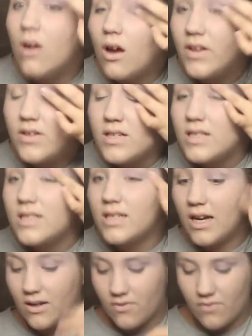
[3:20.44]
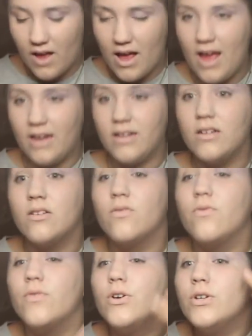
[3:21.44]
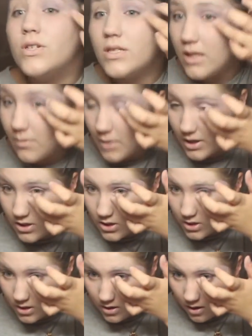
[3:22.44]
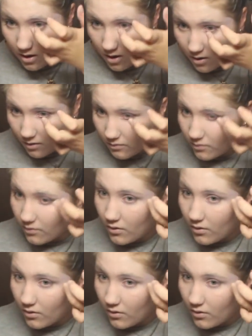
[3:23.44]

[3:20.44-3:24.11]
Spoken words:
Now this is kind of adding the first dimension of